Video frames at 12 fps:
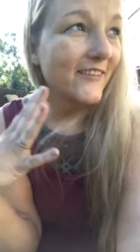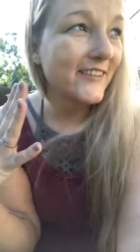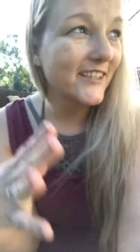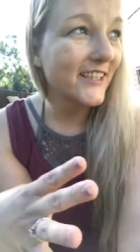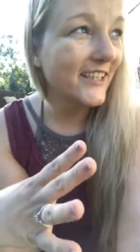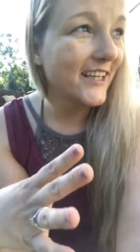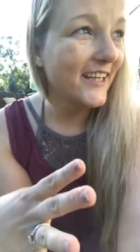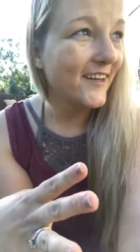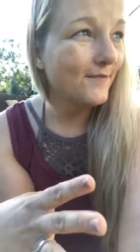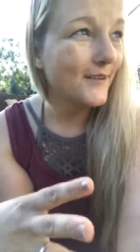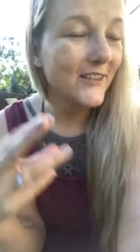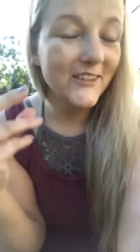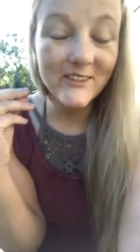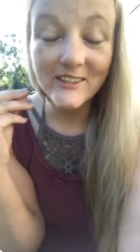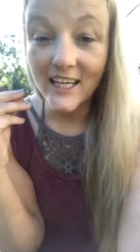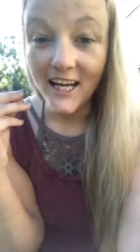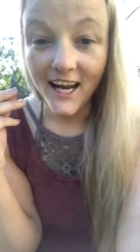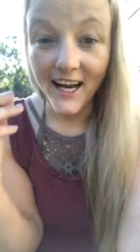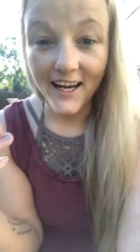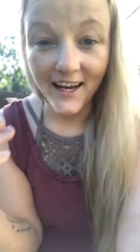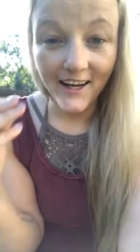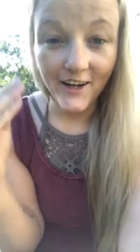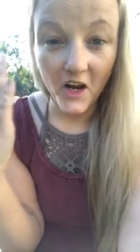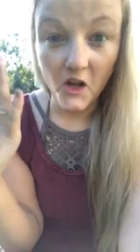I was looking at the numbers
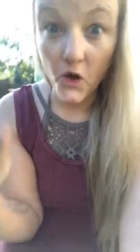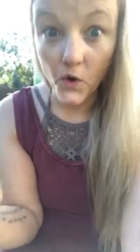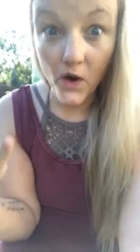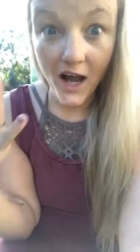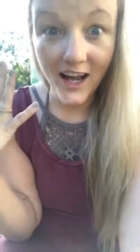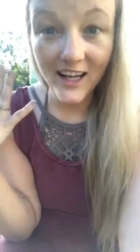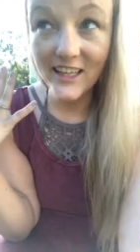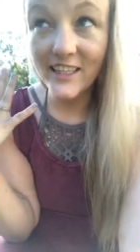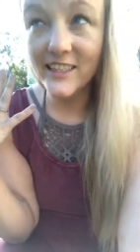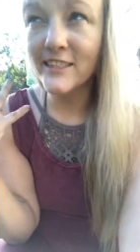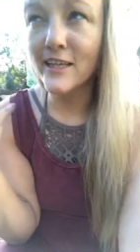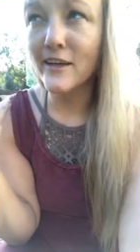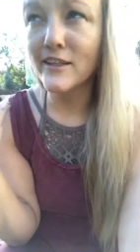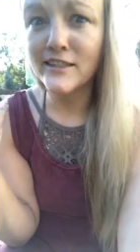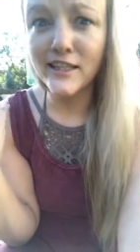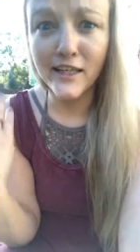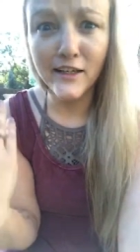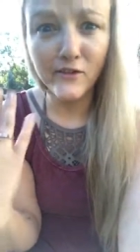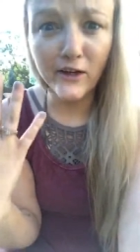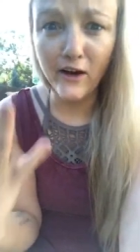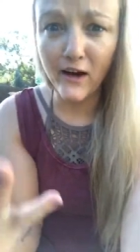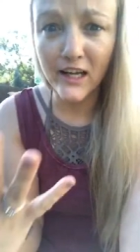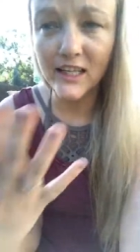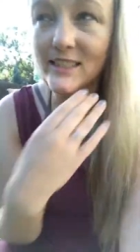and you guys did, were
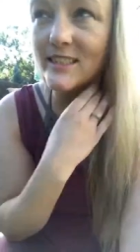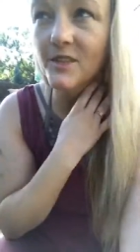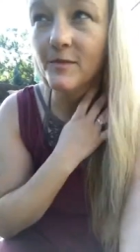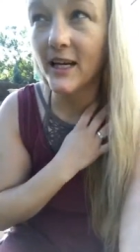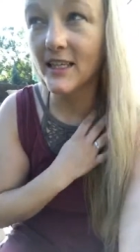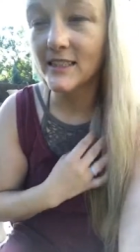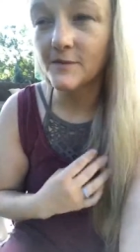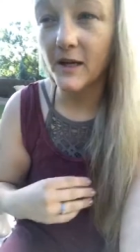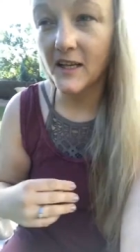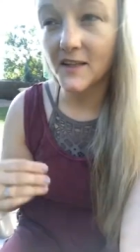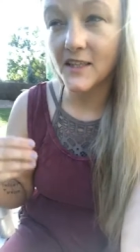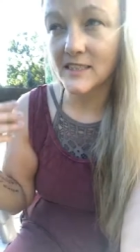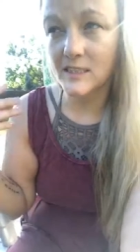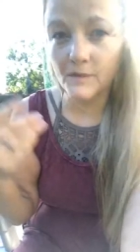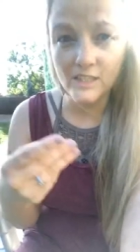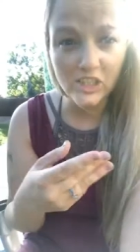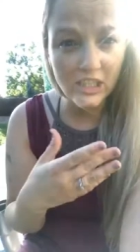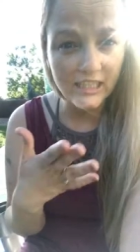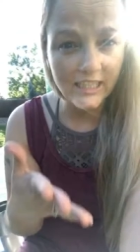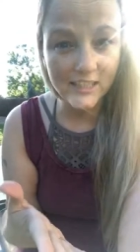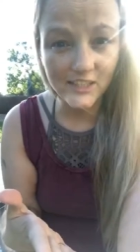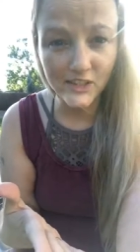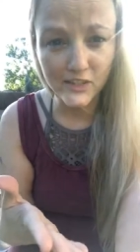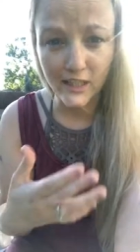awesome last month, especially
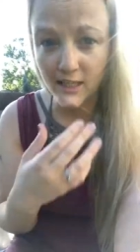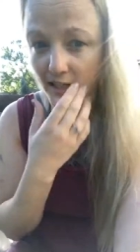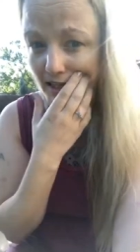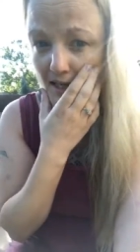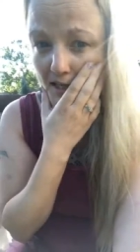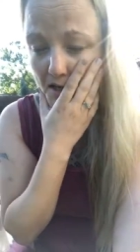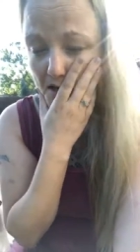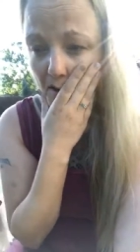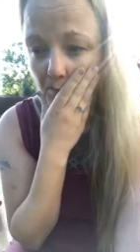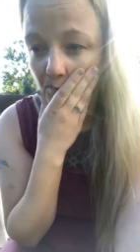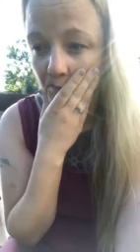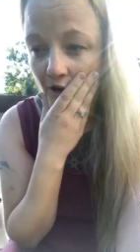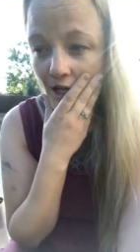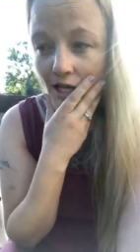yesterday. Like, um,